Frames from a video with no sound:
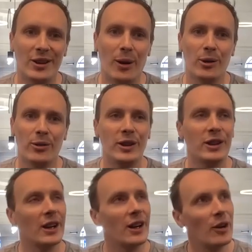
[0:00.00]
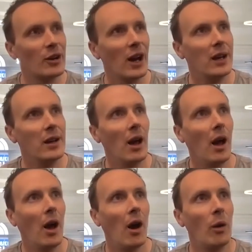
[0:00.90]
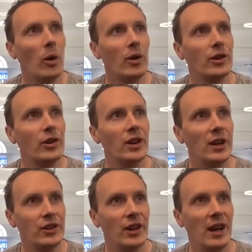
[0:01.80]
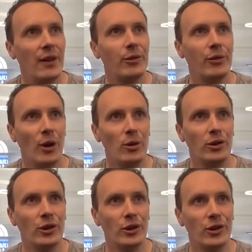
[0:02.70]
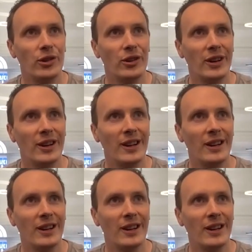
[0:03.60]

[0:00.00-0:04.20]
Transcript: So I was thinking, okay, I want center left voters,